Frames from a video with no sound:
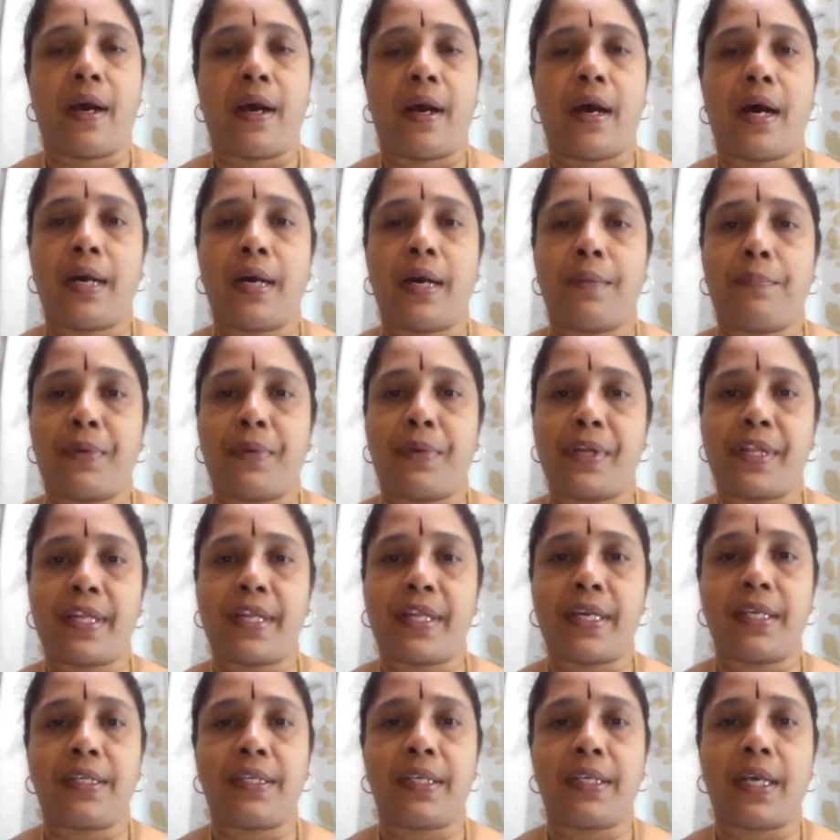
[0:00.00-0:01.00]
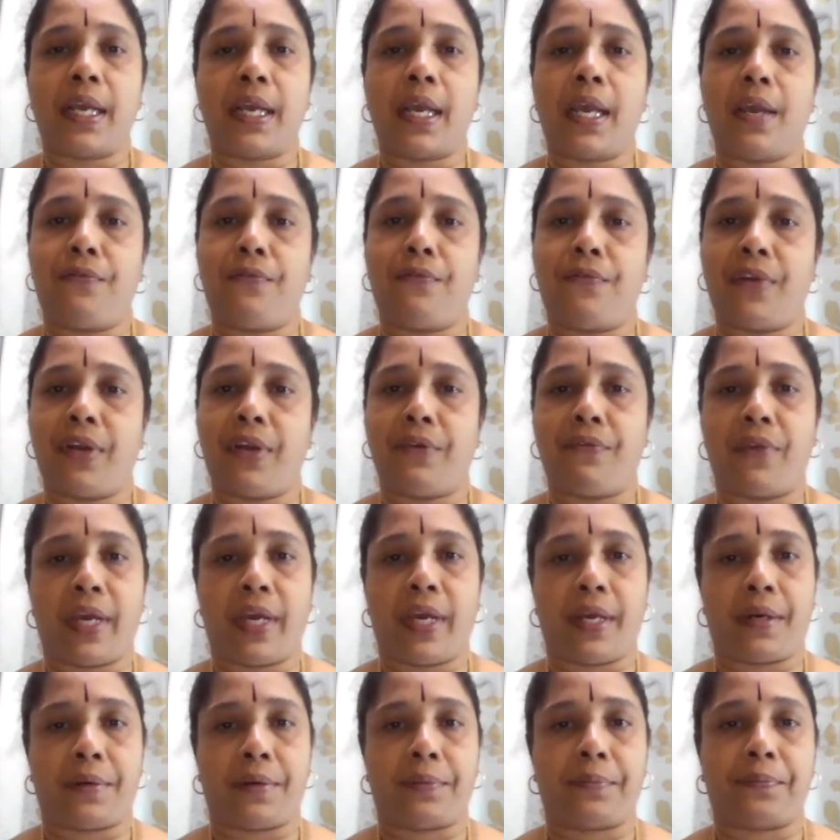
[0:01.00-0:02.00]
are present
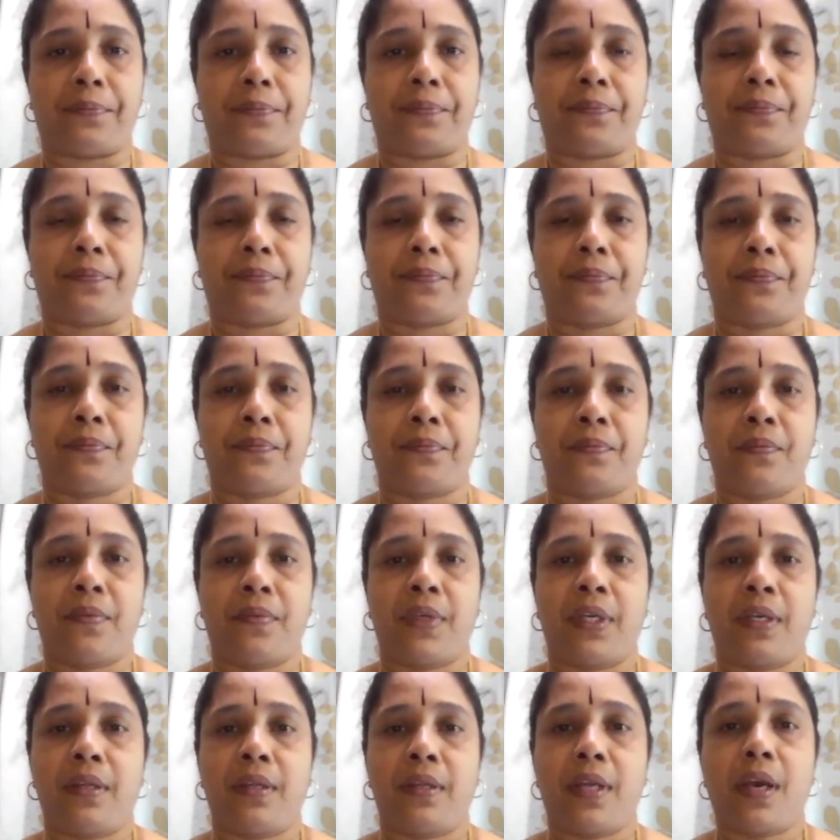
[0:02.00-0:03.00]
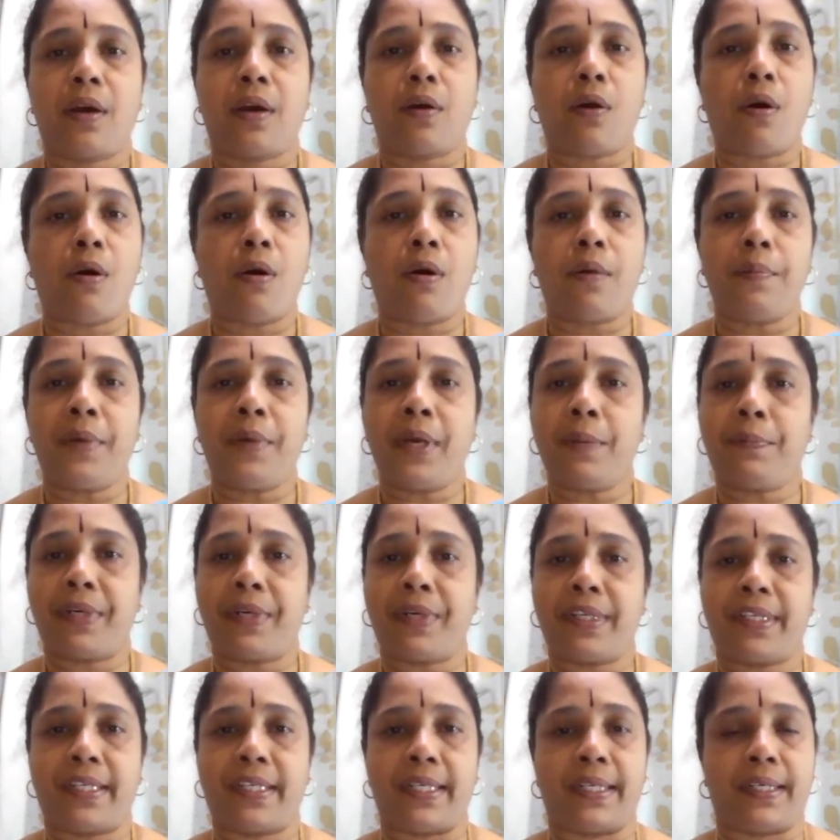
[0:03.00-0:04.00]
everywhere. They are
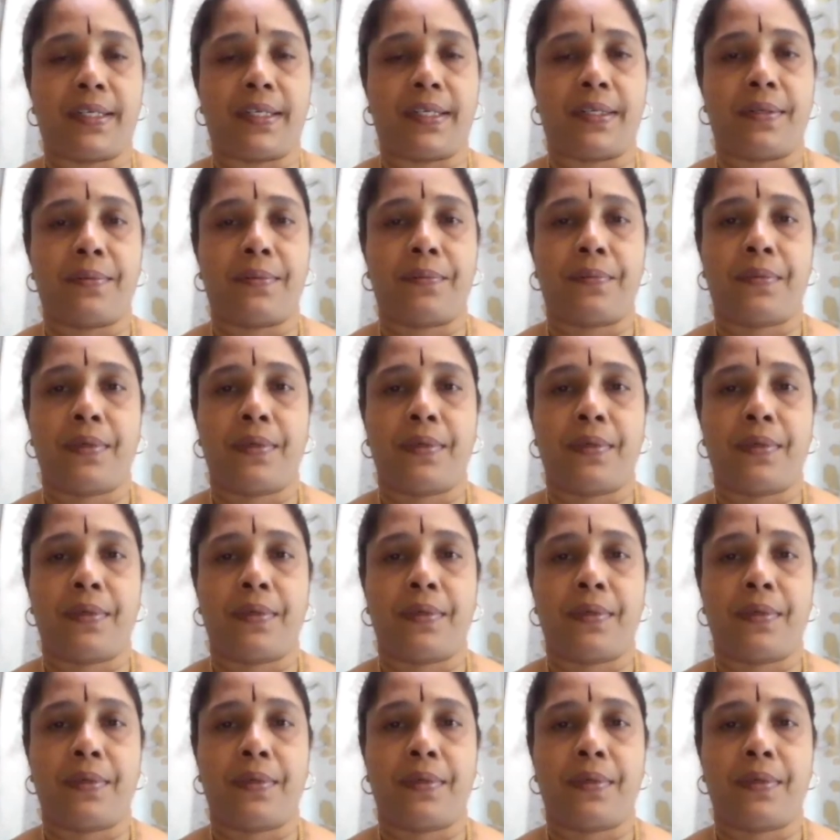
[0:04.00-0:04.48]
omnipresent.